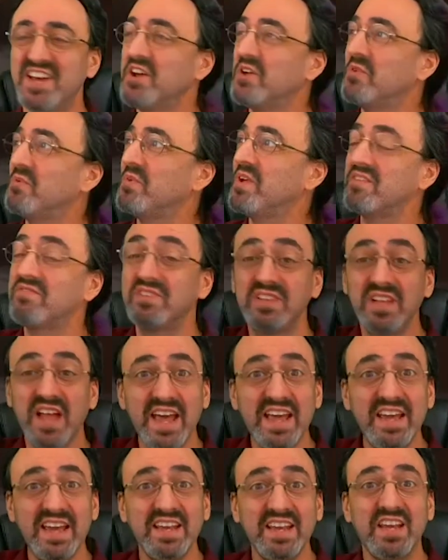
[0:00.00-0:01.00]
We have
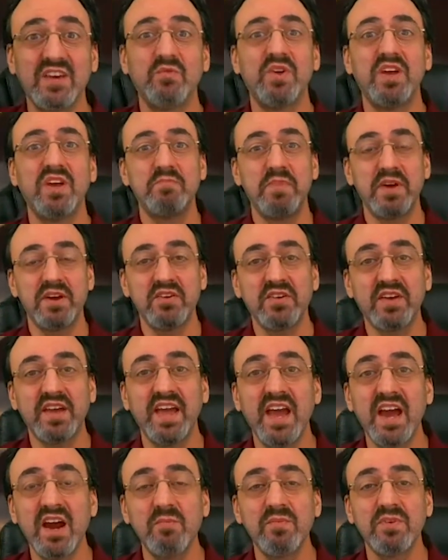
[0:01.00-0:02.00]
lighting. We have better
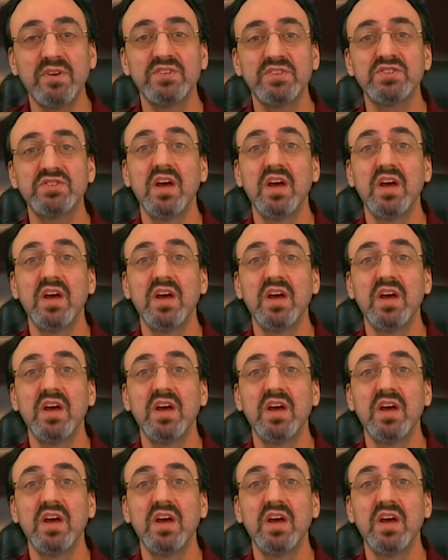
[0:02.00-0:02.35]
cameras.